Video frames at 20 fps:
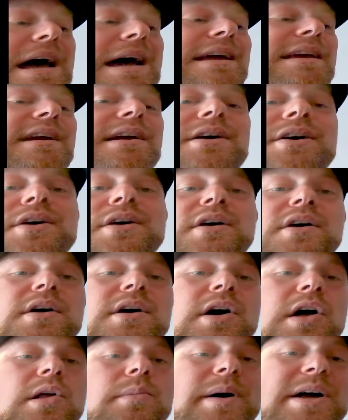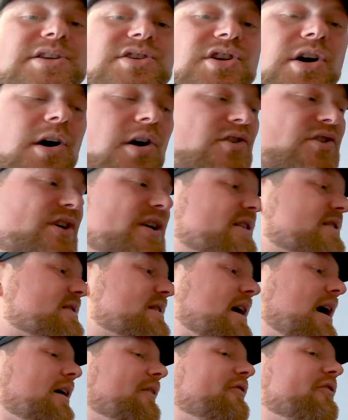bag here, all my charging
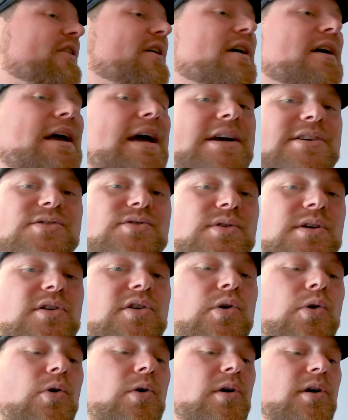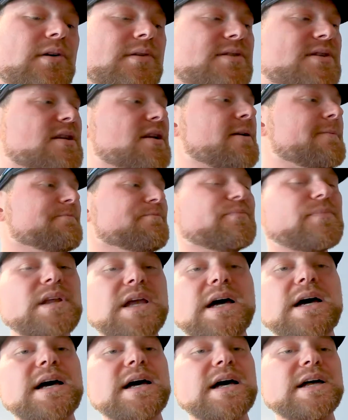stuff, extra cords,
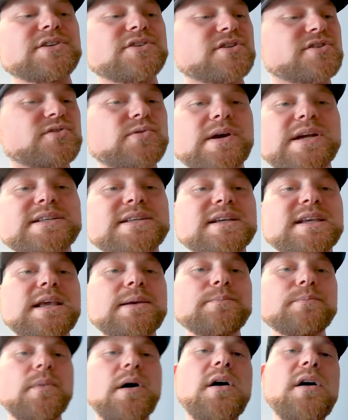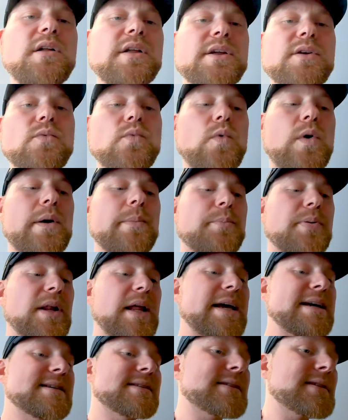just great to keep them all in one
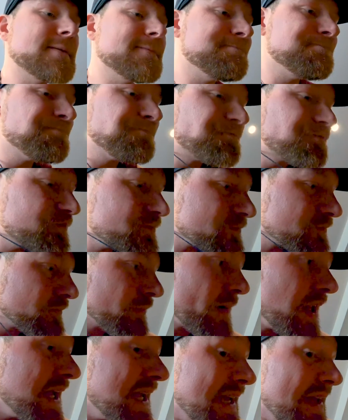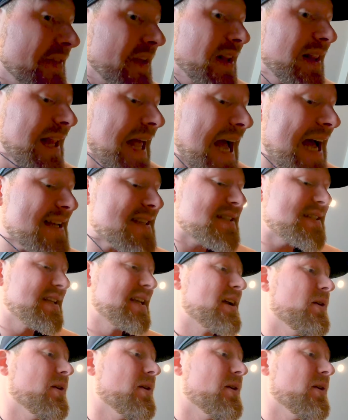place. And the last